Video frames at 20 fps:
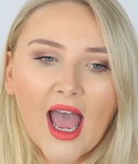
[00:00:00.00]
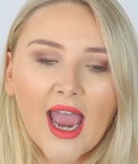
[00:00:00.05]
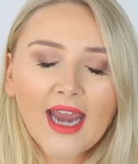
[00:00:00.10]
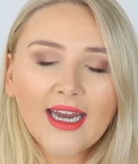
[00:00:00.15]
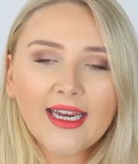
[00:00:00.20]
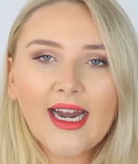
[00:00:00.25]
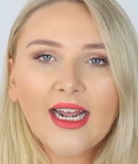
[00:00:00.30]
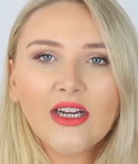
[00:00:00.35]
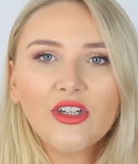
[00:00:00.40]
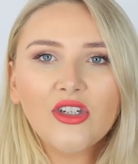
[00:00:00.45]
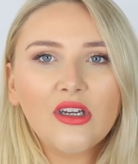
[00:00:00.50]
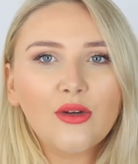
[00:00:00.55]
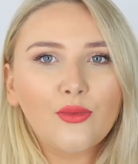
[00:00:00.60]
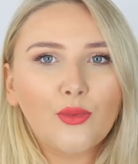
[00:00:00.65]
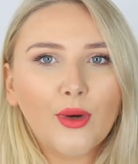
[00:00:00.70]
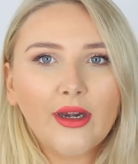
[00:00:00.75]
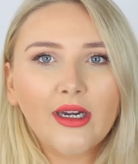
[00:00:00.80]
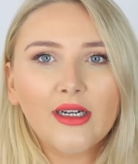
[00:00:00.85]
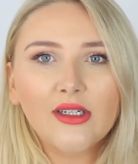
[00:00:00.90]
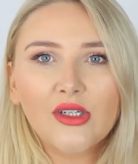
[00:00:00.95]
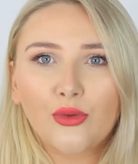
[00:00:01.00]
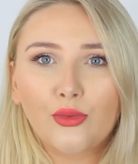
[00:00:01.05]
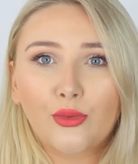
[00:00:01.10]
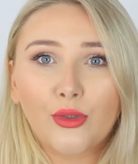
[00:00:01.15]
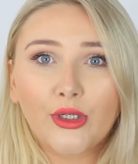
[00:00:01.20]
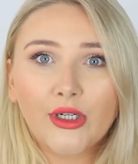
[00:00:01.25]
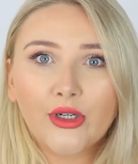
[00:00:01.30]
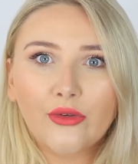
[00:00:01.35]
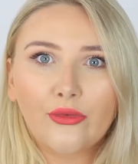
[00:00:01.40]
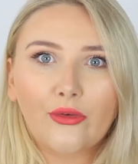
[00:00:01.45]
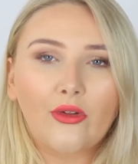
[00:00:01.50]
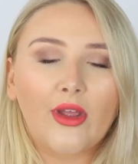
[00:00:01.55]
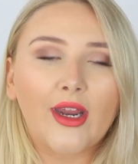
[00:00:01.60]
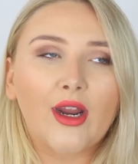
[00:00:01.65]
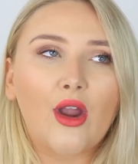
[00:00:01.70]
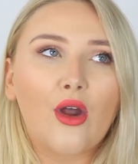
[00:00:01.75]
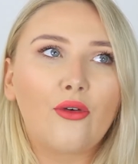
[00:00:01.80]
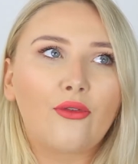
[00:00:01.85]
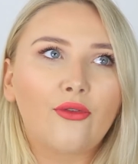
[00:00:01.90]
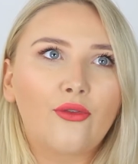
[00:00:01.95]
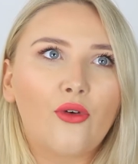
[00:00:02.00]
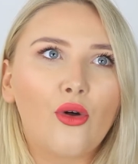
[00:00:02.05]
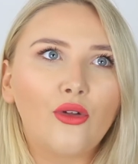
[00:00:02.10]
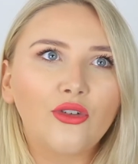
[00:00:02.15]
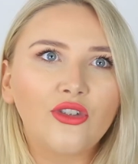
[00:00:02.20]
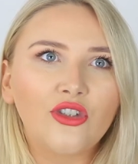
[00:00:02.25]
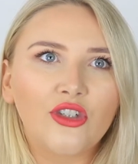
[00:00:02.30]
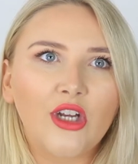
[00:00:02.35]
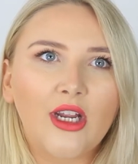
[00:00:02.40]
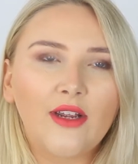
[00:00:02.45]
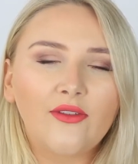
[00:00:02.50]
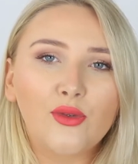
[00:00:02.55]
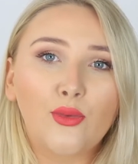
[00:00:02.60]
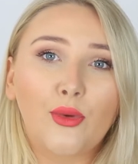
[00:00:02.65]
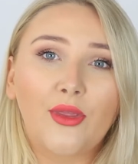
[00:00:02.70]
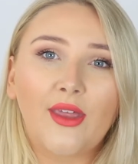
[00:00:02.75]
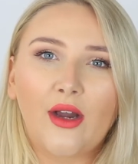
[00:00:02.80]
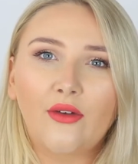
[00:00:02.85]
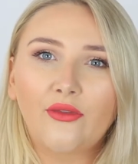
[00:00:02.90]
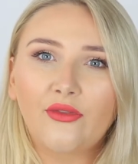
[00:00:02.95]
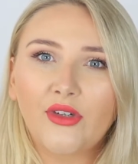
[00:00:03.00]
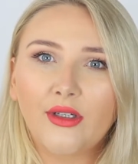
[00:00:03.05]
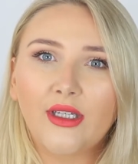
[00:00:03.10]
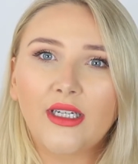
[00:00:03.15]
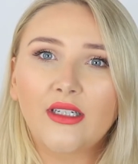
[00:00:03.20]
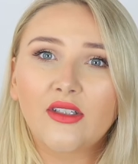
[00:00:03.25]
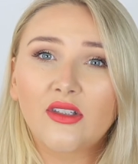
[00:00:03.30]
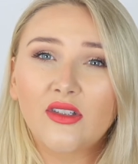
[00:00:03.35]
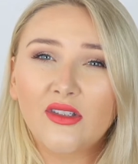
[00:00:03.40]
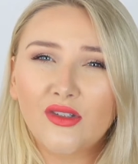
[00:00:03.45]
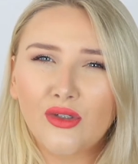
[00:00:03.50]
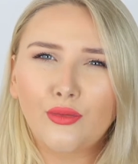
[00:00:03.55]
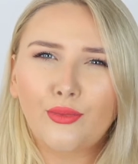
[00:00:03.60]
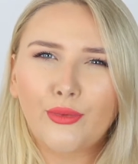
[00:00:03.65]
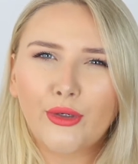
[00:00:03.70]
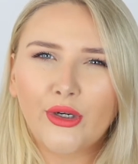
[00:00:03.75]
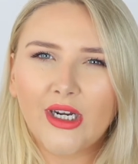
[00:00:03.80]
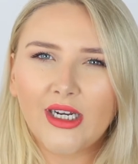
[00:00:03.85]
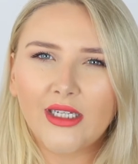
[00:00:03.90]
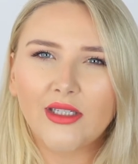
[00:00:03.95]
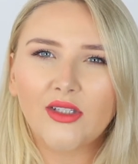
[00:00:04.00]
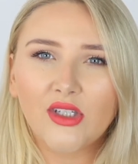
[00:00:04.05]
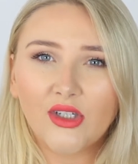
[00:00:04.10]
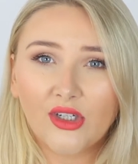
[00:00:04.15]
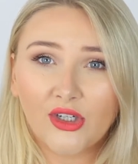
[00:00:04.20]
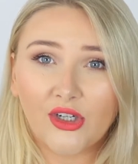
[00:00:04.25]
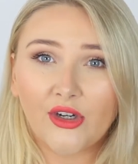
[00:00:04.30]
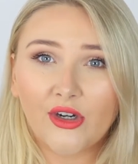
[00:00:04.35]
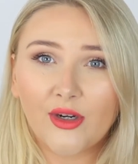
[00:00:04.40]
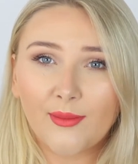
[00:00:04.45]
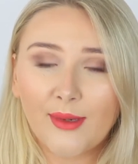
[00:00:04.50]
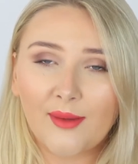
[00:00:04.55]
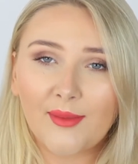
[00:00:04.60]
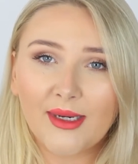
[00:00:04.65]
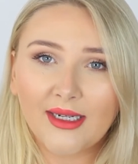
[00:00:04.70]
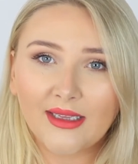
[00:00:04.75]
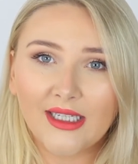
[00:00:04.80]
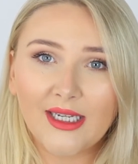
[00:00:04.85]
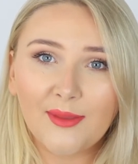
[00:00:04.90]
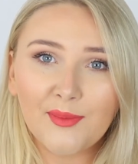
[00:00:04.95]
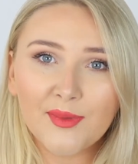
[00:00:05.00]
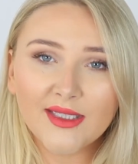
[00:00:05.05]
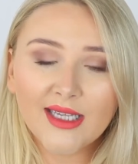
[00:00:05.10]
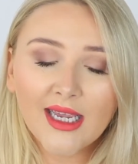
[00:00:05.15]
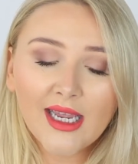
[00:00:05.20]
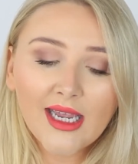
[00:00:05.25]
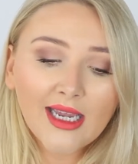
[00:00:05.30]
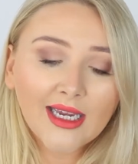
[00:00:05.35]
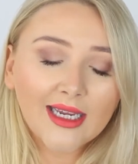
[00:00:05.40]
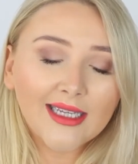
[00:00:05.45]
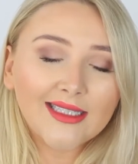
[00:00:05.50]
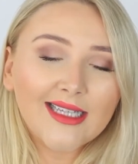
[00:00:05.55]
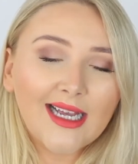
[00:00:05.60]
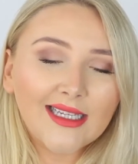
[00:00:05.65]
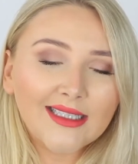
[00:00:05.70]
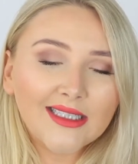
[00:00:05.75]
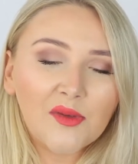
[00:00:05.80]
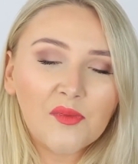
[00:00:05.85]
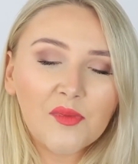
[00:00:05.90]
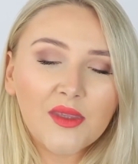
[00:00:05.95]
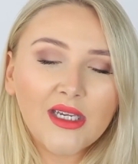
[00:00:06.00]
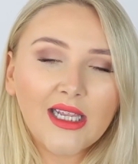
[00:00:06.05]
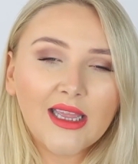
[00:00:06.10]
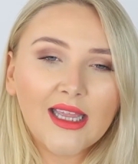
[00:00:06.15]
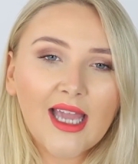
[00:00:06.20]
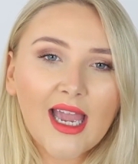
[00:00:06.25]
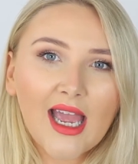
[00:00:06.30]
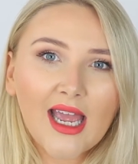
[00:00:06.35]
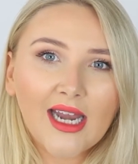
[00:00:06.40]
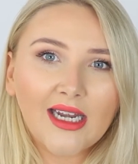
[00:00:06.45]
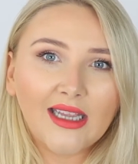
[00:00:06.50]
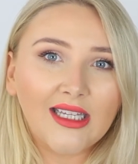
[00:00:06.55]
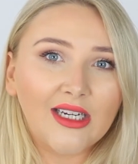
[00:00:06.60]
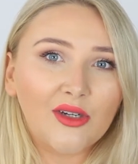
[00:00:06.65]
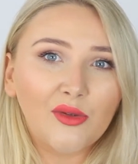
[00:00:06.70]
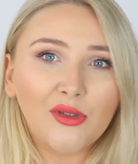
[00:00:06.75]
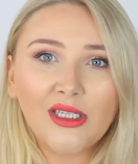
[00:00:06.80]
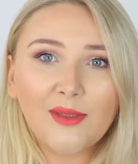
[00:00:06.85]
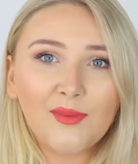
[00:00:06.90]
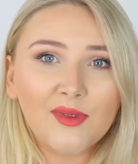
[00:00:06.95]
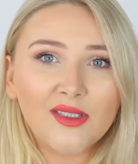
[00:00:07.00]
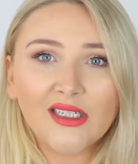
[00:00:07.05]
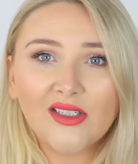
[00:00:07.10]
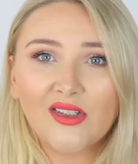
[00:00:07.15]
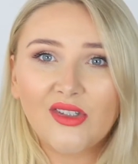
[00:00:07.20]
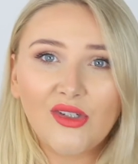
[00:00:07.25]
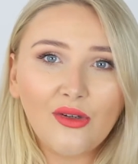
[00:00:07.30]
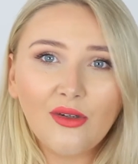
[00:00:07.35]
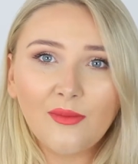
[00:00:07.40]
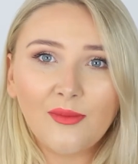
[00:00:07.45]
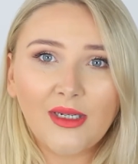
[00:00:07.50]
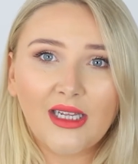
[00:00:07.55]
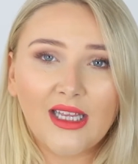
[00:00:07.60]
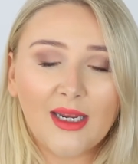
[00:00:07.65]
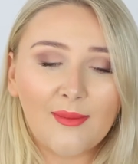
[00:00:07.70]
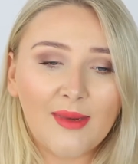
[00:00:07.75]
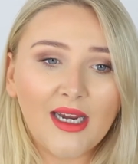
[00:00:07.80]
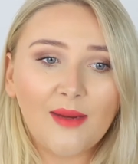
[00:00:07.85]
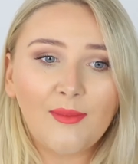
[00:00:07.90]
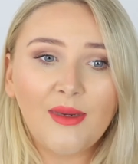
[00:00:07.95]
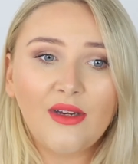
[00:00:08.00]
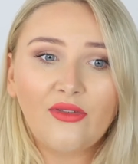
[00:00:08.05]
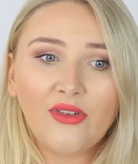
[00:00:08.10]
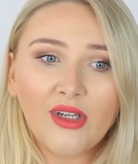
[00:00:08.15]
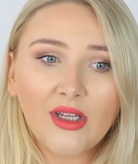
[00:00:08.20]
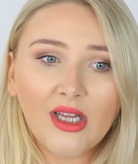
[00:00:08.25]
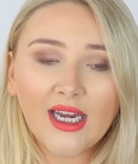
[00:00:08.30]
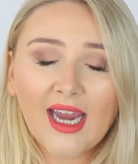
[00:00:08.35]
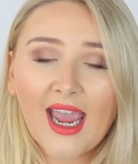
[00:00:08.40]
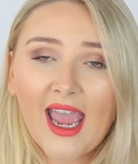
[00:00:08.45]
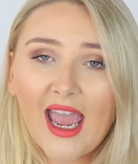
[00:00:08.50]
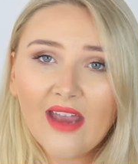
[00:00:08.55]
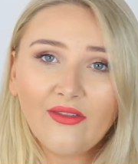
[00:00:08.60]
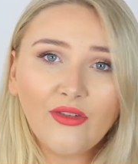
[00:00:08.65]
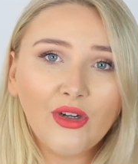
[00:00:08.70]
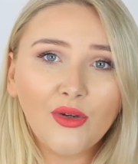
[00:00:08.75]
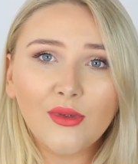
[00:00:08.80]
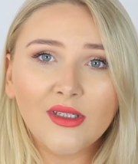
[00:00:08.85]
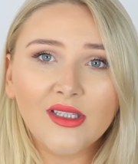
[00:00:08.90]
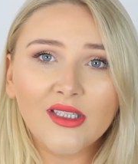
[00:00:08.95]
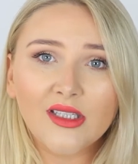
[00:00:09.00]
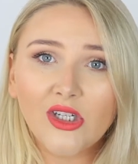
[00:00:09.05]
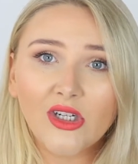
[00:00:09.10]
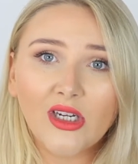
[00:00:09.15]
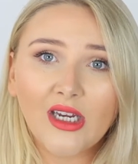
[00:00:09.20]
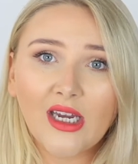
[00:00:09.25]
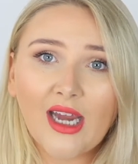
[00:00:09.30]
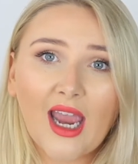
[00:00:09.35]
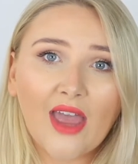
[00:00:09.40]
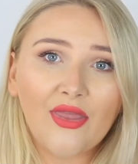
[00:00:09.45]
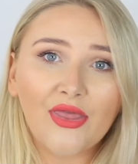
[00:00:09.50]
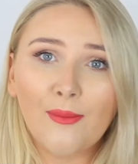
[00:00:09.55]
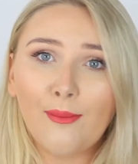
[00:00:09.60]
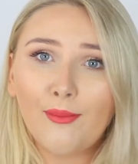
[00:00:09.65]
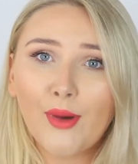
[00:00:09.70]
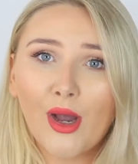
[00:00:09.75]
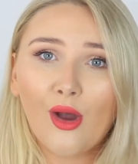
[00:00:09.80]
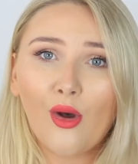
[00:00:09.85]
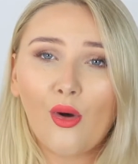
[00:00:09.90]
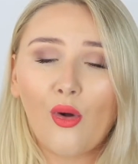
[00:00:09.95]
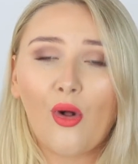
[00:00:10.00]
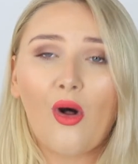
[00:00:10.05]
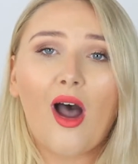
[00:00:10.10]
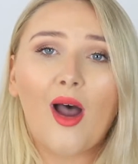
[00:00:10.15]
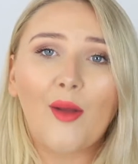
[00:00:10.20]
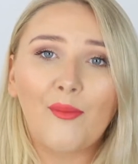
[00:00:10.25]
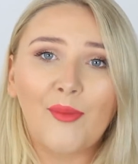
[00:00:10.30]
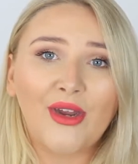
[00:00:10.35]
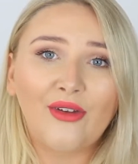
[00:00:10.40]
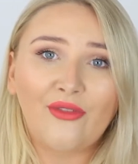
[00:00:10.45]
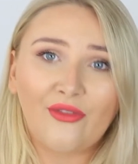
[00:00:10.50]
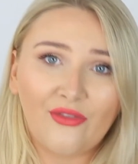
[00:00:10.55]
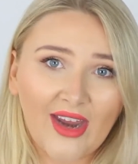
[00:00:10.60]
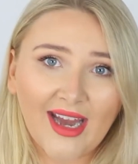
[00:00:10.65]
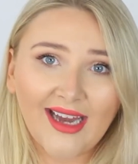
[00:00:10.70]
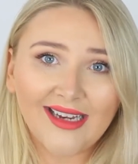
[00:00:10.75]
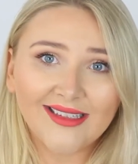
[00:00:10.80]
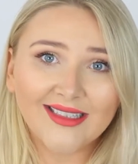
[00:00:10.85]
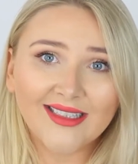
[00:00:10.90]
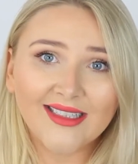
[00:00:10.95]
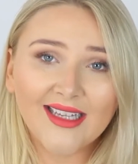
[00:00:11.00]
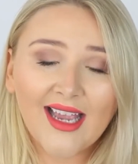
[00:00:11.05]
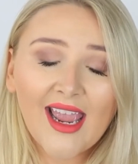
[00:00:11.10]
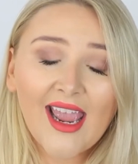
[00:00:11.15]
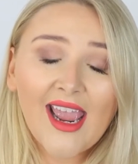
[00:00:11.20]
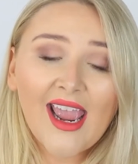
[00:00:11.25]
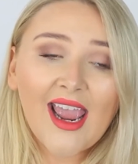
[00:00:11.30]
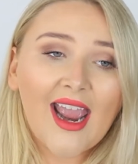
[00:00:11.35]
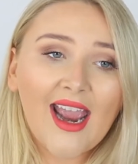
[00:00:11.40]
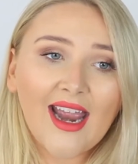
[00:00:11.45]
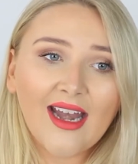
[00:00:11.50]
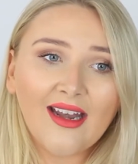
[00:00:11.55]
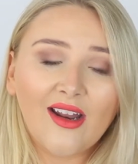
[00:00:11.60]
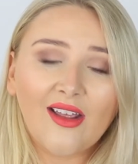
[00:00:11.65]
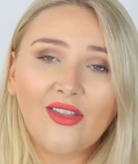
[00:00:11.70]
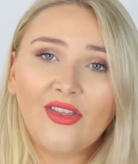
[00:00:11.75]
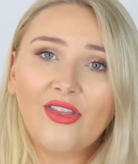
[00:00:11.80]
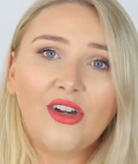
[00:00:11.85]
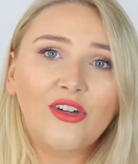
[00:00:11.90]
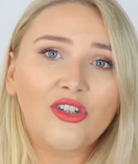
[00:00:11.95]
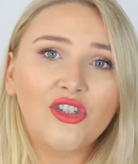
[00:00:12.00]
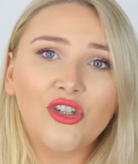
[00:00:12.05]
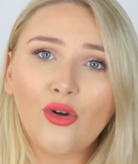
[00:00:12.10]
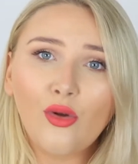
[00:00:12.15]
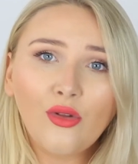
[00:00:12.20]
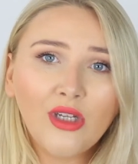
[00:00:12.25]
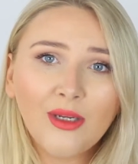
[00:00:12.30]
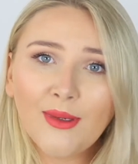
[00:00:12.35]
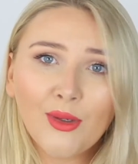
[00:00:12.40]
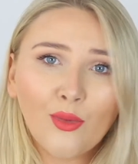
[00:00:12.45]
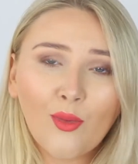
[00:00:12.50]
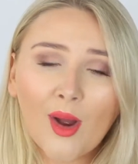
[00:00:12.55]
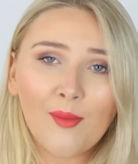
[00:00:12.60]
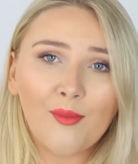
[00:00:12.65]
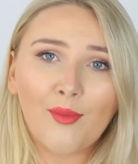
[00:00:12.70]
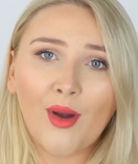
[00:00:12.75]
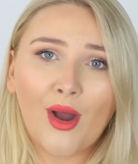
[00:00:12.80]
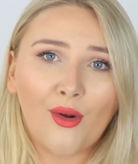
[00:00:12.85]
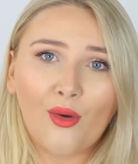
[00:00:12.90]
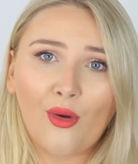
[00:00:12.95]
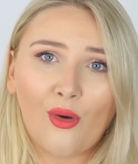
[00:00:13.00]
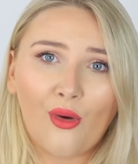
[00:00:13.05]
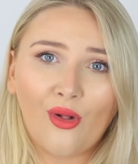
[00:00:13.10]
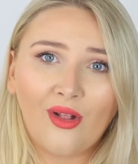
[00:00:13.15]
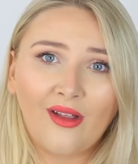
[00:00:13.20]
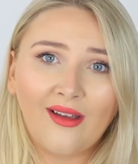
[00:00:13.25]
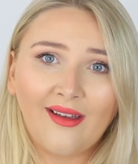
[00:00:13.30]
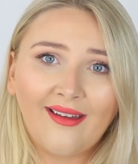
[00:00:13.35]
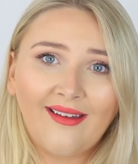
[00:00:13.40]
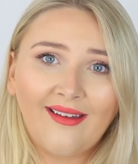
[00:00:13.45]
I can actually wear it to work for like a full shift without feeling super insecure about my lips, because that's something that liquid lipsticks do to me. They make me feel like everyone's looking at the butthole on my face, and there should only be one butthole.